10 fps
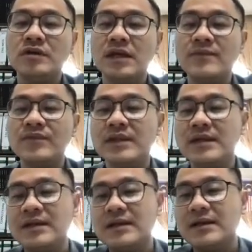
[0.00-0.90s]
okay,
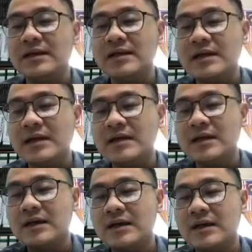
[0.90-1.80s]

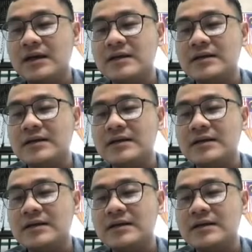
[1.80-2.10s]
uh,